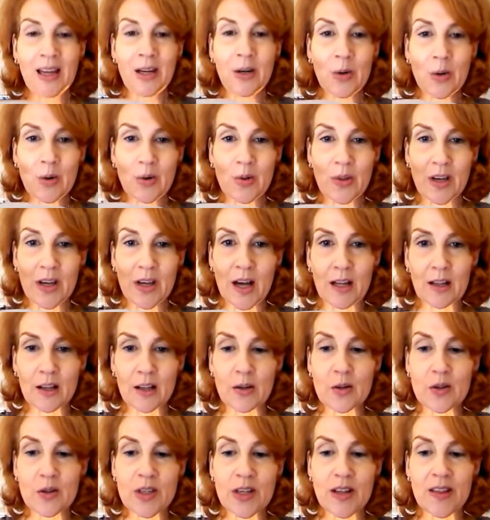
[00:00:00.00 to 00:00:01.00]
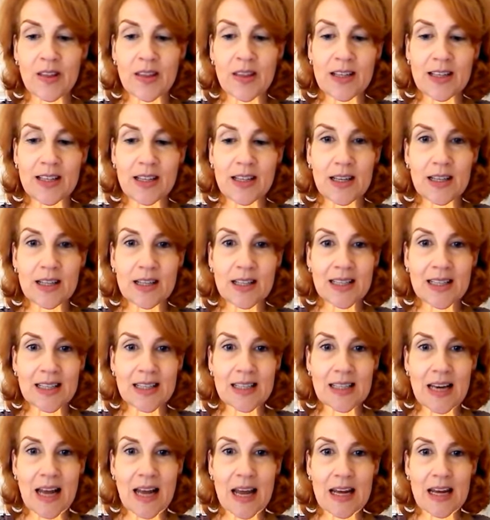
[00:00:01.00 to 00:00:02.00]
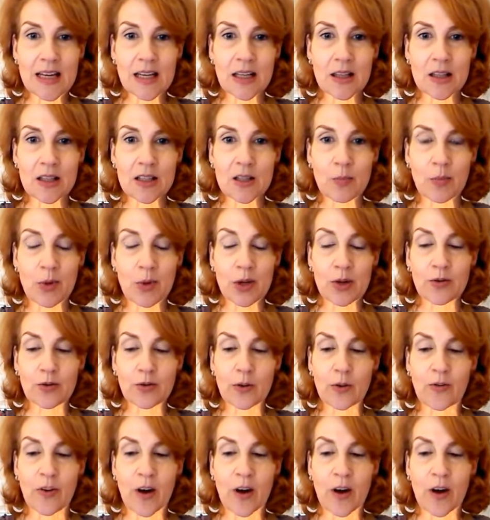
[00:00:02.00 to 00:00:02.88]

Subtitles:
Here are the colors. This is Snake, this beautiful